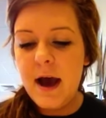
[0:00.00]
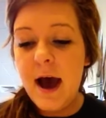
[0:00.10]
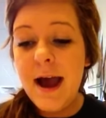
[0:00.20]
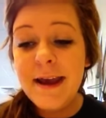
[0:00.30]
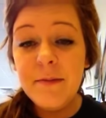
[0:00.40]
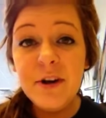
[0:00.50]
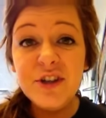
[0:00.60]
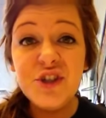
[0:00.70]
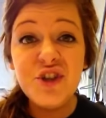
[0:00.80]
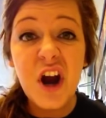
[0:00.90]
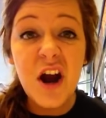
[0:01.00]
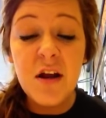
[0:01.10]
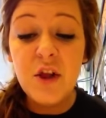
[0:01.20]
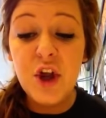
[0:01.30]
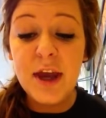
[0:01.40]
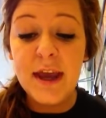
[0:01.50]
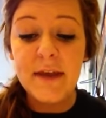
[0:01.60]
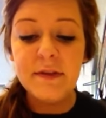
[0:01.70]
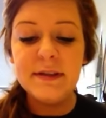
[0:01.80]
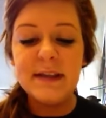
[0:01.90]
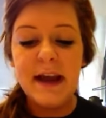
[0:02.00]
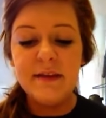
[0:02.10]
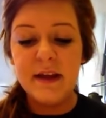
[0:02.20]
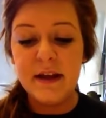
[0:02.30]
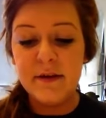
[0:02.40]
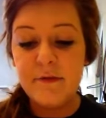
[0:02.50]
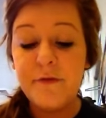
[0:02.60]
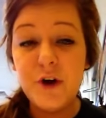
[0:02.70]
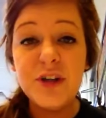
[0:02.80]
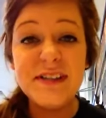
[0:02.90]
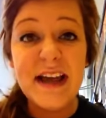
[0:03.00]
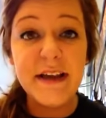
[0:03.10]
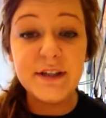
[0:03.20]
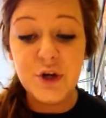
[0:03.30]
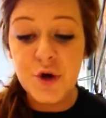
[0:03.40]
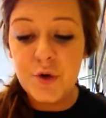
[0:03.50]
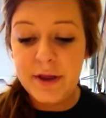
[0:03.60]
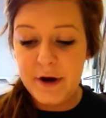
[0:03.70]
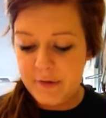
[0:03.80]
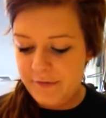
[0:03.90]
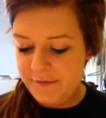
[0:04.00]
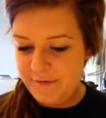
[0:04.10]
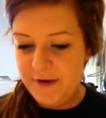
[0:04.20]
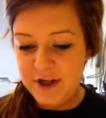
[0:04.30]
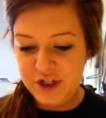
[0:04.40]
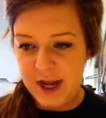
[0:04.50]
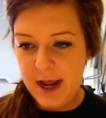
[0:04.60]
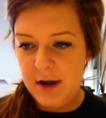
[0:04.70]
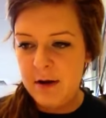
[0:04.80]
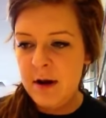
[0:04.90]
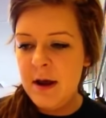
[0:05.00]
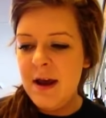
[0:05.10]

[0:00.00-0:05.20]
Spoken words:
I am going to start looking at the slide that first says nuclear fission.